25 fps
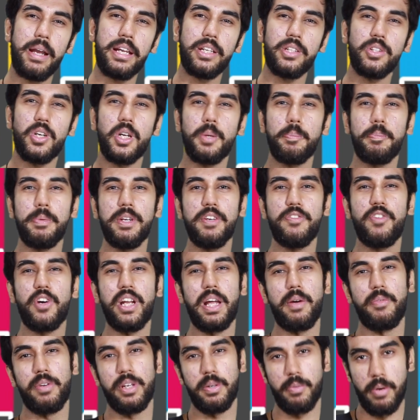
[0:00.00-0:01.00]
might not be
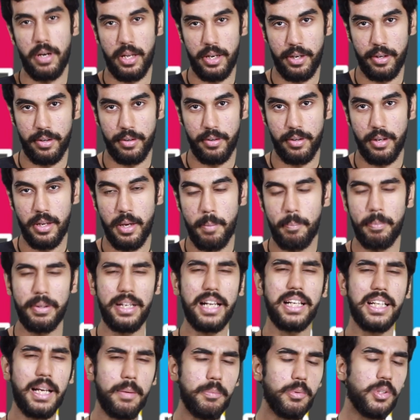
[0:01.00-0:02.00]
for everyone. But
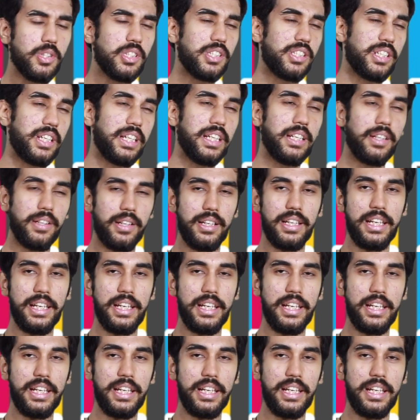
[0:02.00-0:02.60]
I'll come to the screen